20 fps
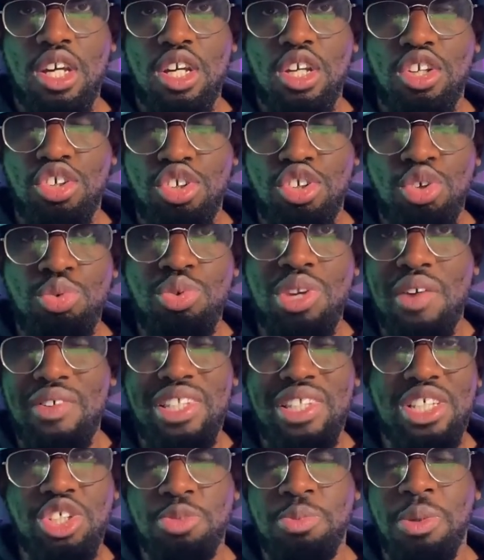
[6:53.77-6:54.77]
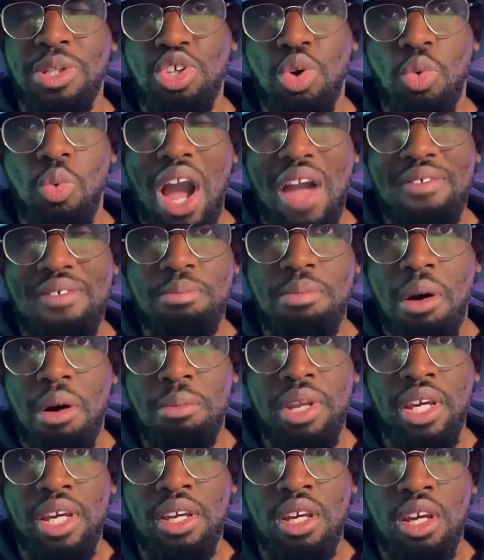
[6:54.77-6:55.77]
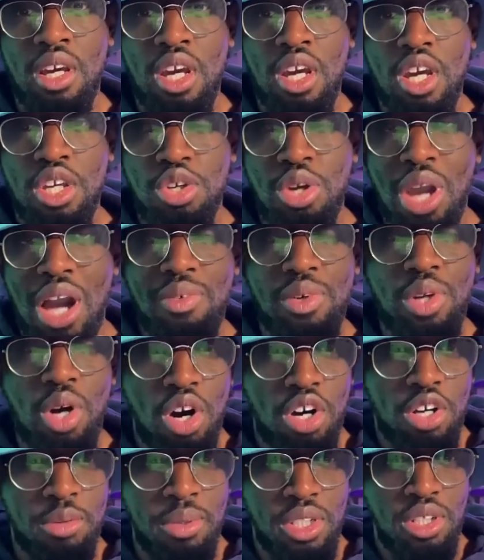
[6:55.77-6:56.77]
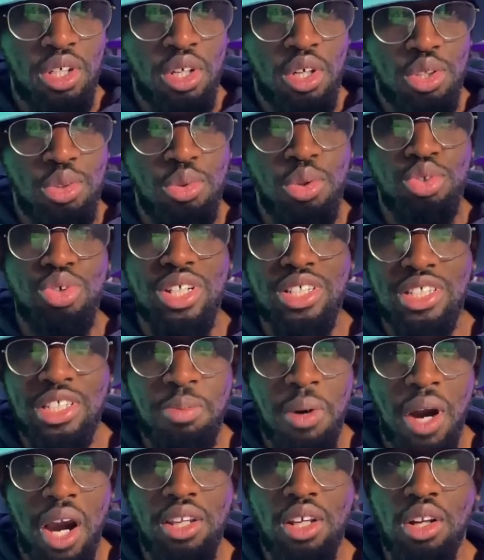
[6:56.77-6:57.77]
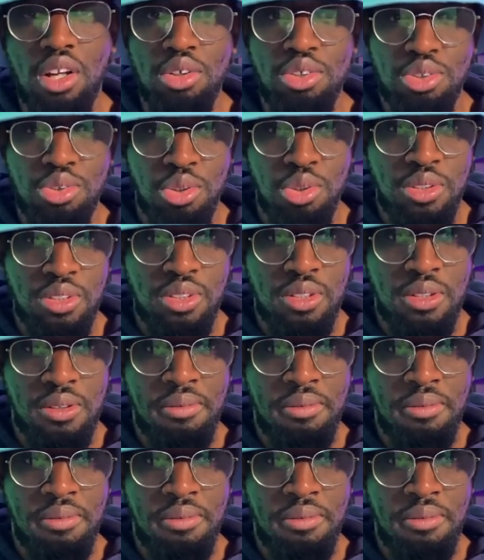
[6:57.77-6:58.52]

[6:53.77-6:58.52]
You never disrespect your wife in public. You have an argument, you address this behind the closed doors.